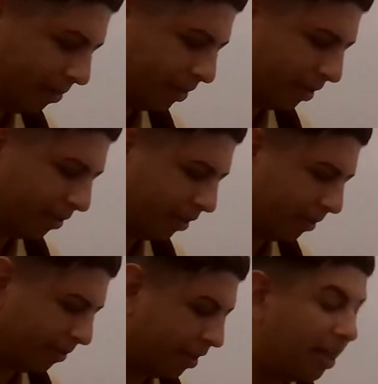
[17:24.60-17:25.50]

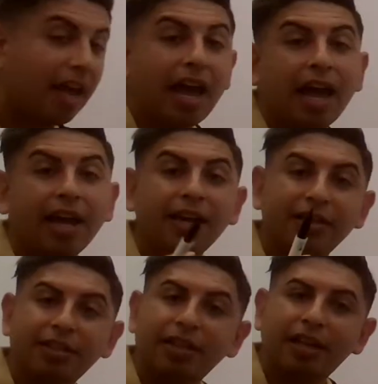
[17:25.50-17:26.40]
Absolutely.
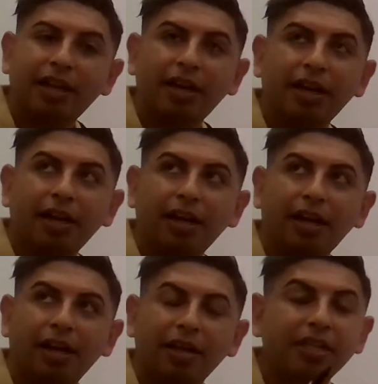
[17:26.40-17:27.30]
And
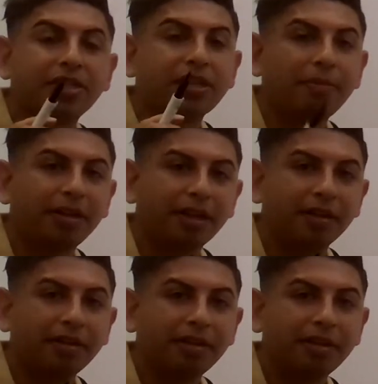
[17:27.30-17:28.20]

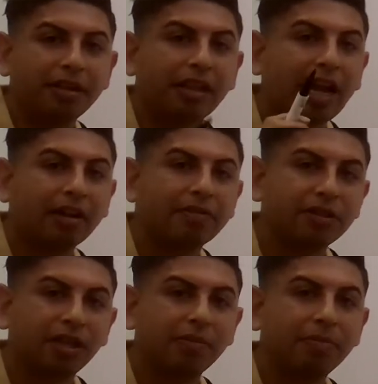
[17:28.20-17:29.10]
insomnia, the lack of
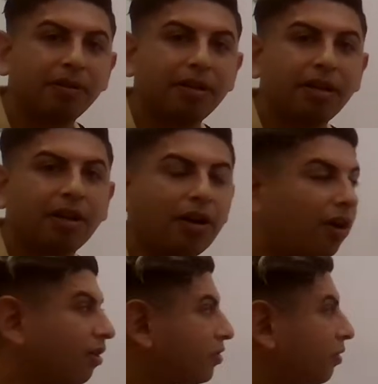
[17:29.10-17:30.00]
sleep,
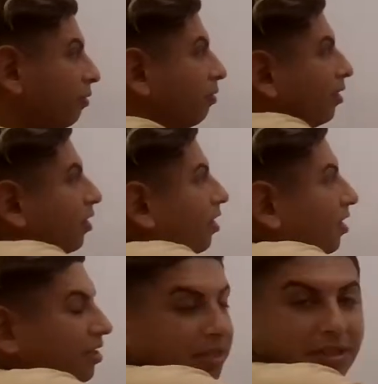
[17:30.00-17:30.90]
also
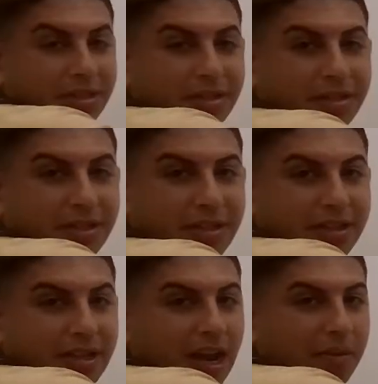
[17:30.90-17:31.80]
causes
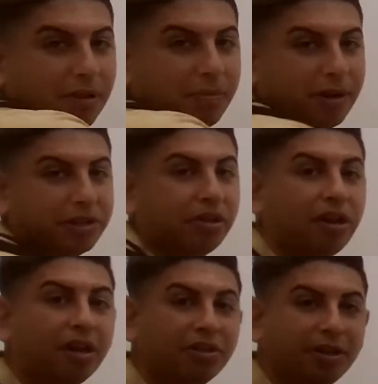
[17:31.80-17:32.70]
high blood pressure
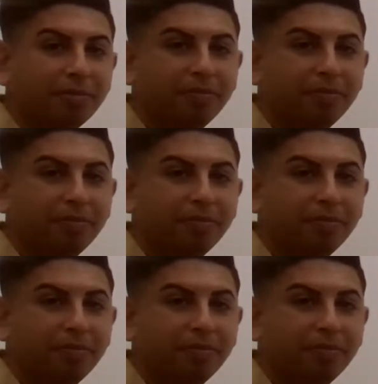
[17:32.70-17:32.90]
long term.